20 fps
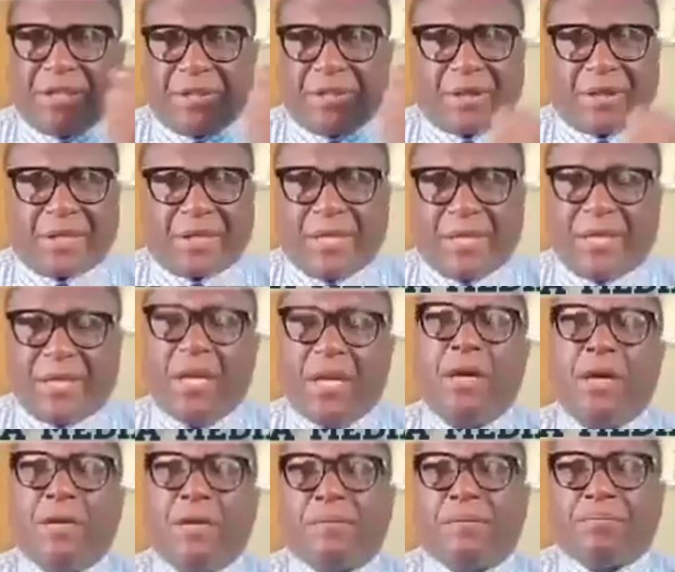your kin,
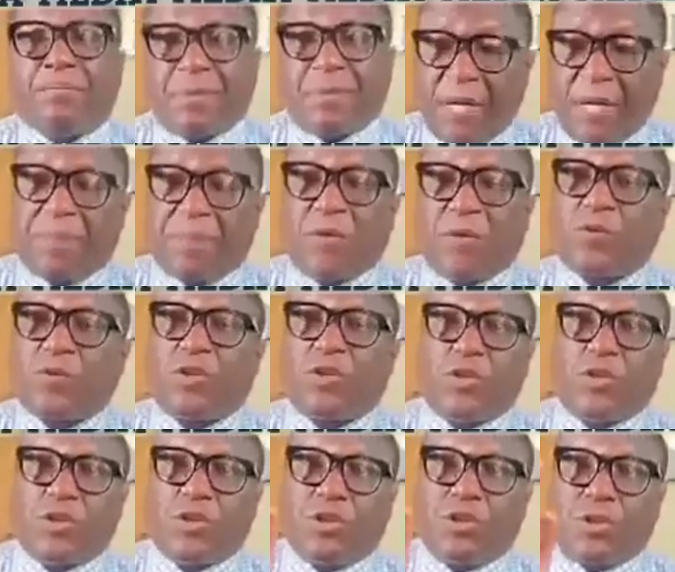people
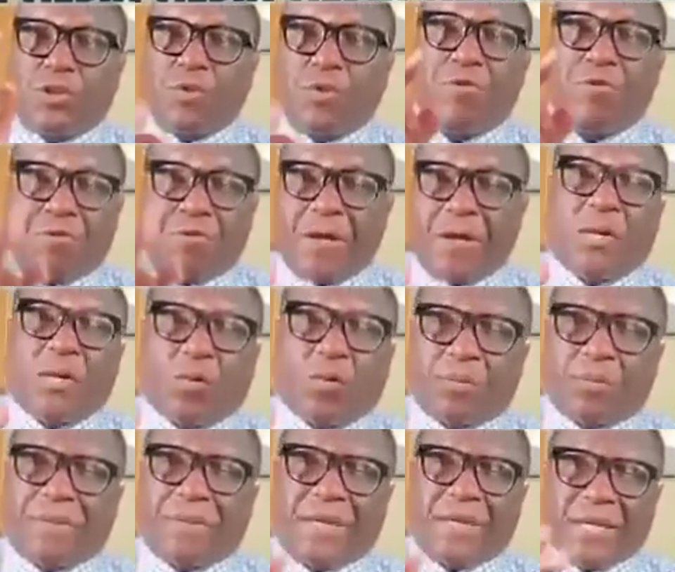that you think
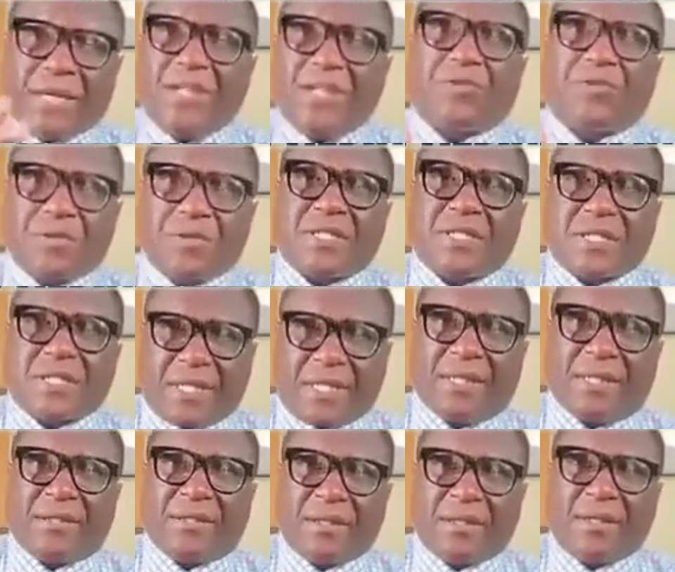would be
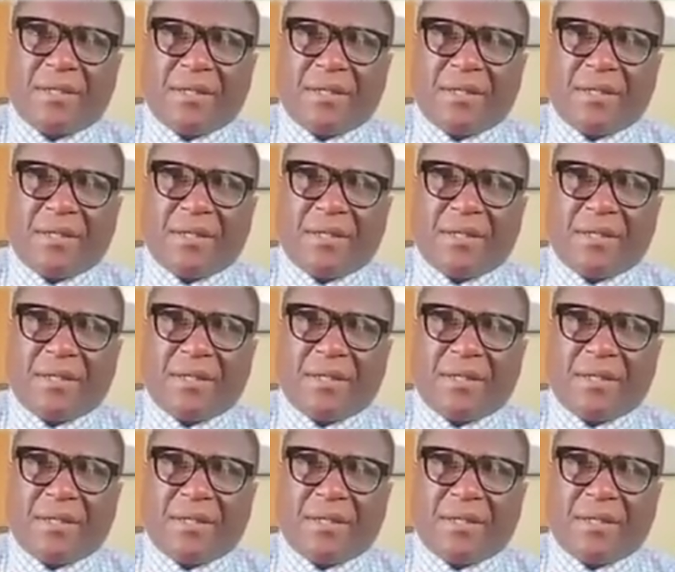interested